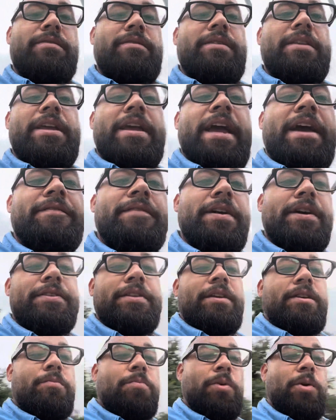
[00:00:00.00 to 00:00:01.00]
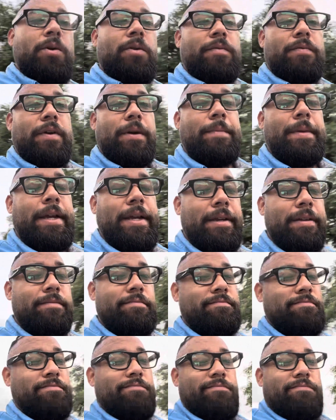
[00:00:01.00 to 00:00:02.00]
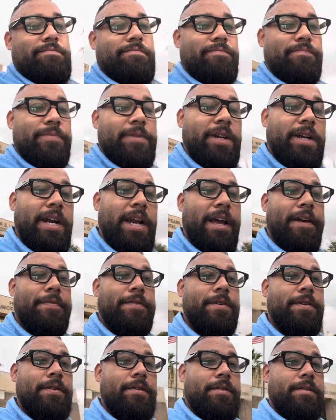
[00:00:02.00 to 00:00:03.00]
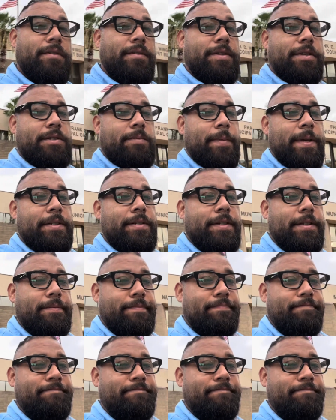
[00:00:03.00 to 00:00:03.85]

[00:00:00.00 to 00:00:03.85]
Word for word: they have nothing to prove. I mean, they're gonna have to dismiss it.